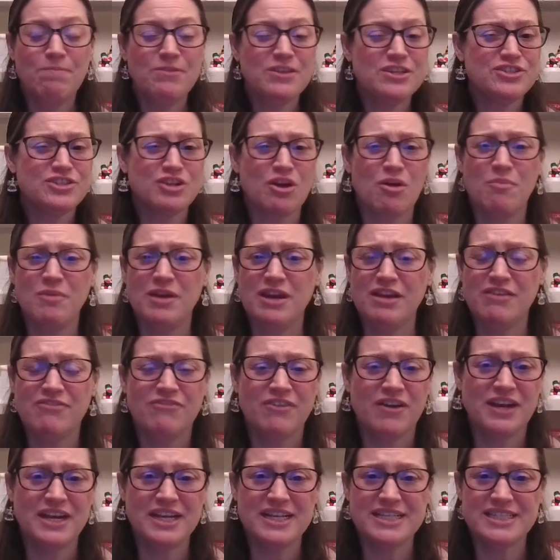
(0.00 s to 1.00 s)
So many
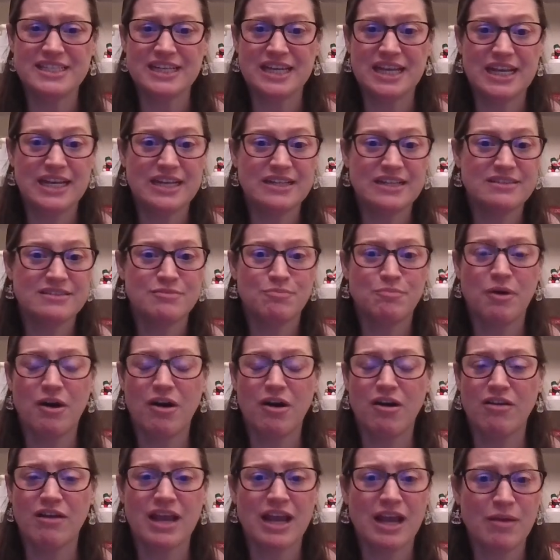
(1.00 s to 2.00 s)
funny scenes.
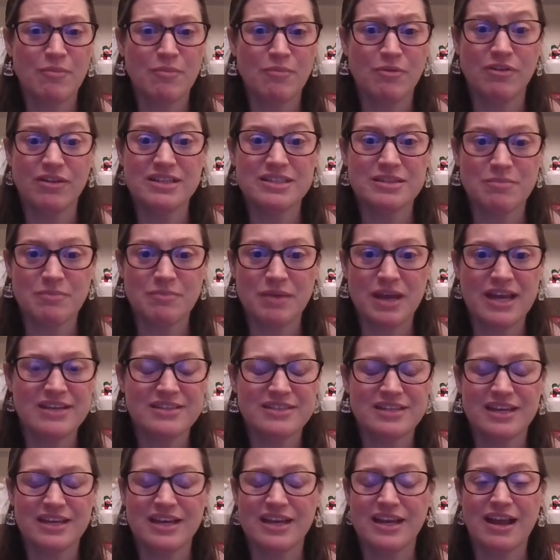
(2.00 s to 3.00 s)
Paul Campbell is
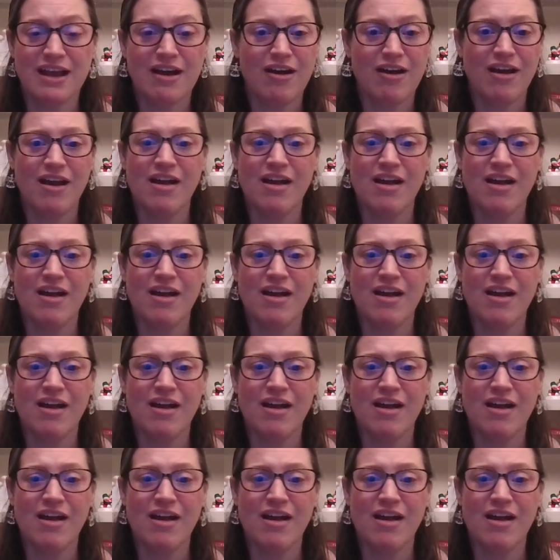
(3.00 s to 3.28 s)
amazing.